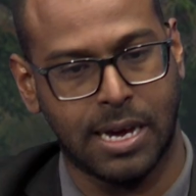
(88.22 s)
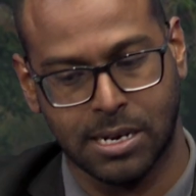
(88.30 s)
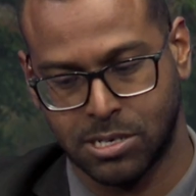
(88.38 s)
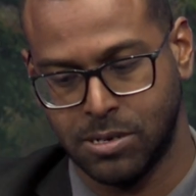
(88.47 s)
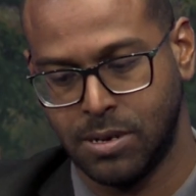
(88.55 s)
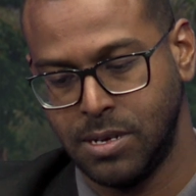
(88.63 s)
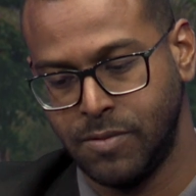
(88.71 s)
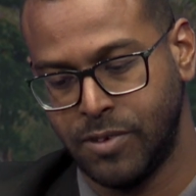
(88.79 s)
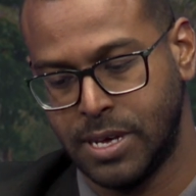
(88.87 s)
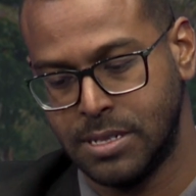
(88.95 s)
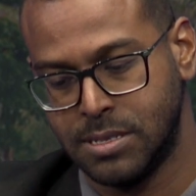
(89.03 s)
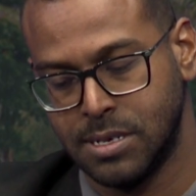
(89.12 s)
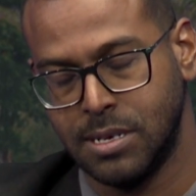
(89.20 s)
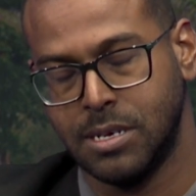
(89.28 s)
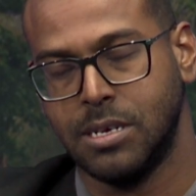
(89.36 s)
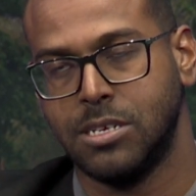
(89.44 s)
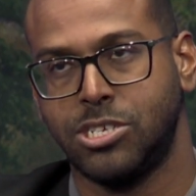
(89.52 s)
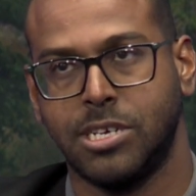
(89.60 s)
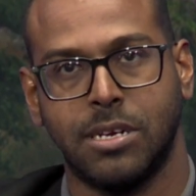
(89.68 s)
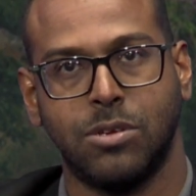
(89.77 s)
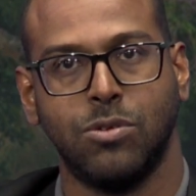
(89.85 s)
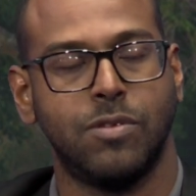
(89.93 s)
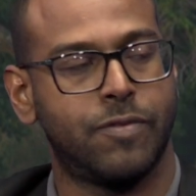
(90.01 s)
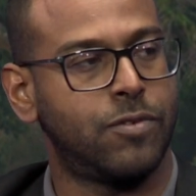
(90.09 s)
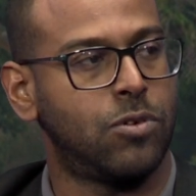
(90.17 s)
actual event is
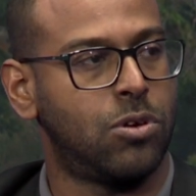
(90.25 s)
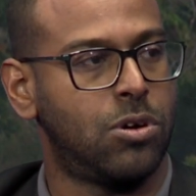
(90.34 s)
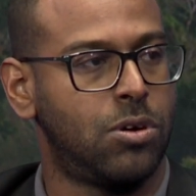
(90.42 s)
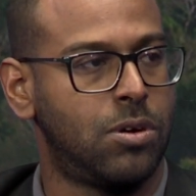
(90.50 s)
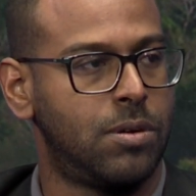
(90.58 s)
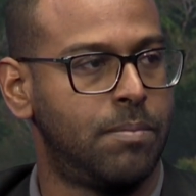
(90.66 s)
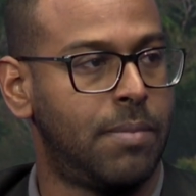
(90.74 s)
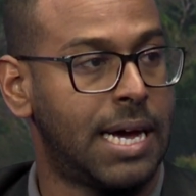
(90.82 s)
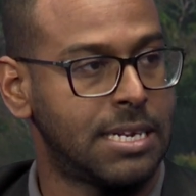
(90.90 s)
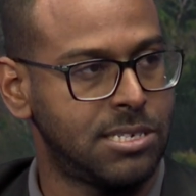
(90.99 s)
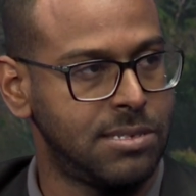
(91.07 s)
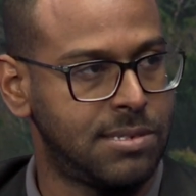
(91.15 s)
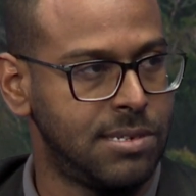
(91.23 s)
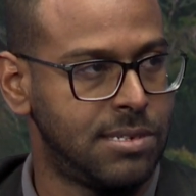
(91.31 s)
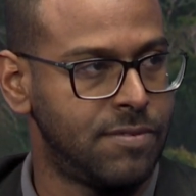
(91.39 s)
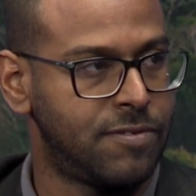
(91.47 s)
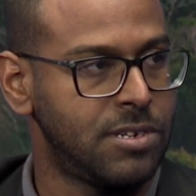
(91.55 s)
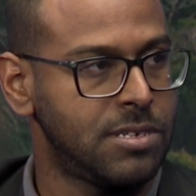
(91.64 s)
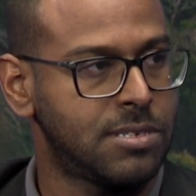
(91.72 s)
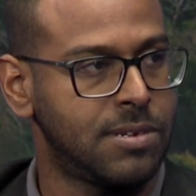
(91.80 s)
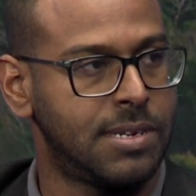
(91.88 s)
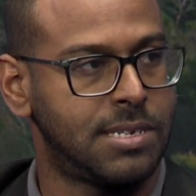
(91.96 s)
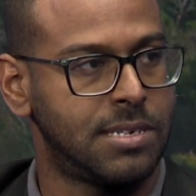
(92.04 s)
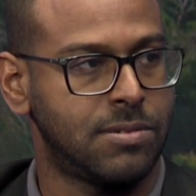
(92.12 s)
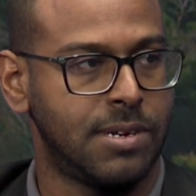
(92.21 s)
scheduled for March 31st,
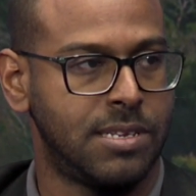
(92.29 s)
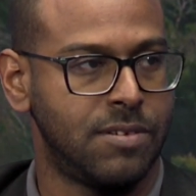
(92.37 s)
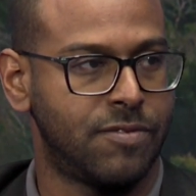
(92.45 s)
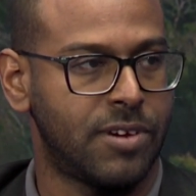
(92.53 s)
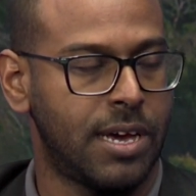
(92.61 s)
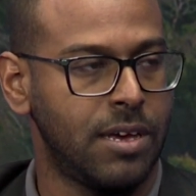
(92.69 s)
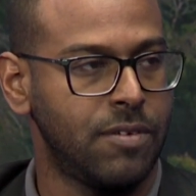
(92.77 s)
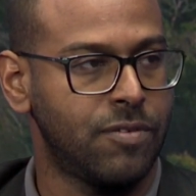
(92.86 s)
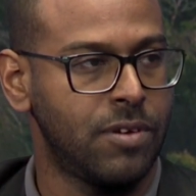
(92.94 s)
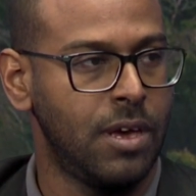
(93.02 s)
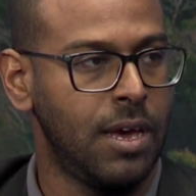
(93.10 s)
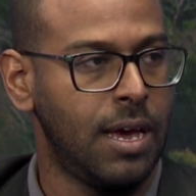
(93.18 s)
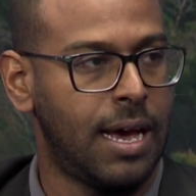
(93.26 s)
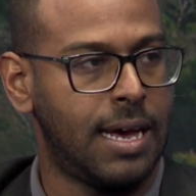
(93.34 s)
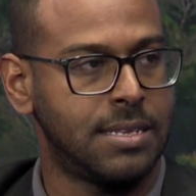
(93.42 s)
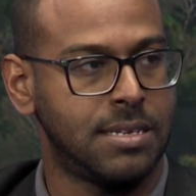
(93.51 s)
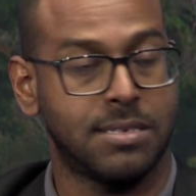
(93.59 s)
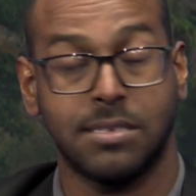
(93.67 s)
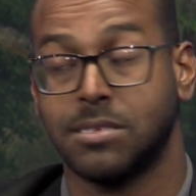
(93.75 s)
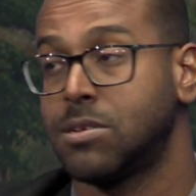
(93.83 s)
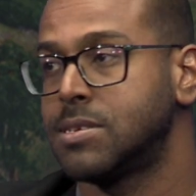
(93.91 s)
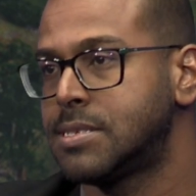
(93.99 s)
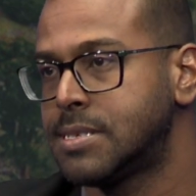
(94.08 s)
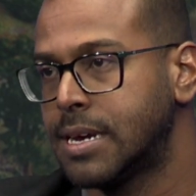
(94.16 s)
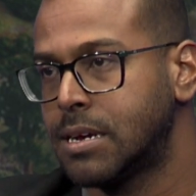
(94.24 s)
2025. And this is our
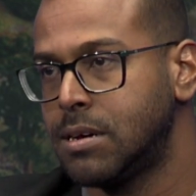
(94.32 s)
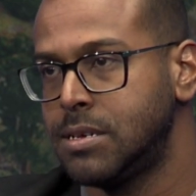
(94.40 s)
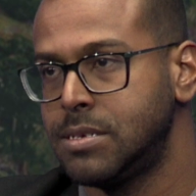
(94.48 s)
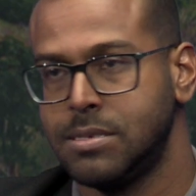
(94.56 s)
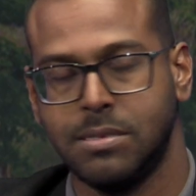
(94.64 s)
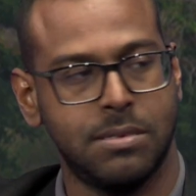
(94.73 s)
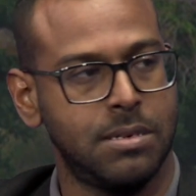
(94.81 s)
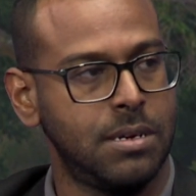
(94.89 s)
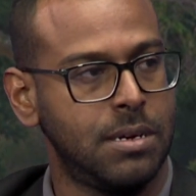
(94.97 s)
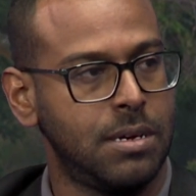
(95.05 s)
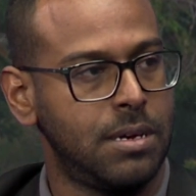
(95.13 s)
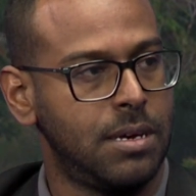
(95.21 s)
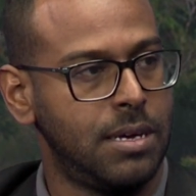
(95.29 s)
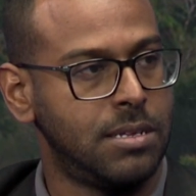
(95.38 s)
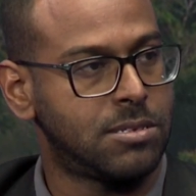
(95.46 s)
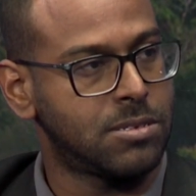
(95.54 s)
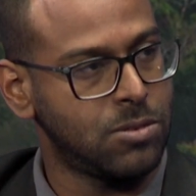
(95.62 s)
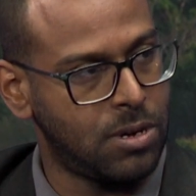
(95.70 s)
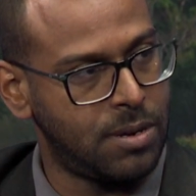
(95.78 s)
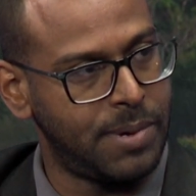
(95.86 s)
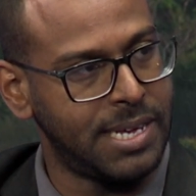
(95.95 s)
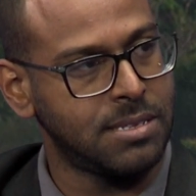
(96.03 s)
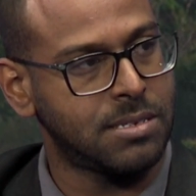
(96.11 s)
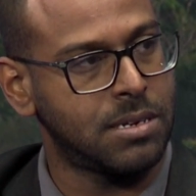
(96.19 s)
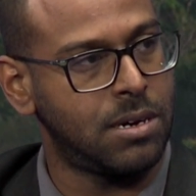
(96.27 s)
second
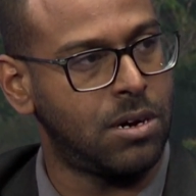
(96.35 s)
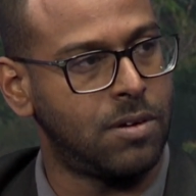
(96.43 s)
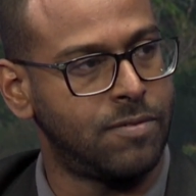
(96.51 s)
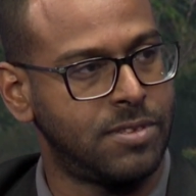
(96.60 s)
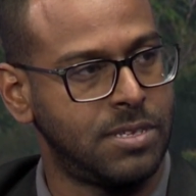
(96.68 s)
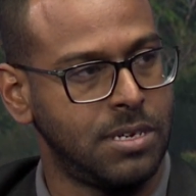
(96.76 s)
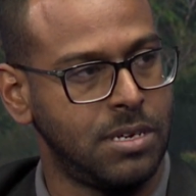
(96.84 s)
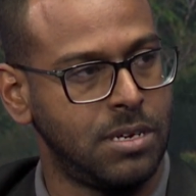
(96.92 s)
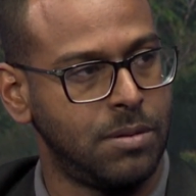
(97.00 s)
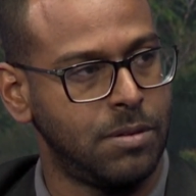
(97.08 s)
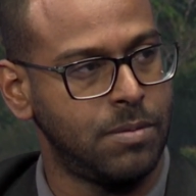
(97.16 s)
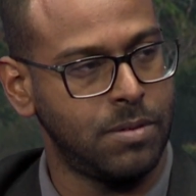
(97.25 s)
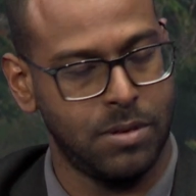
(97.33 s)
installment of the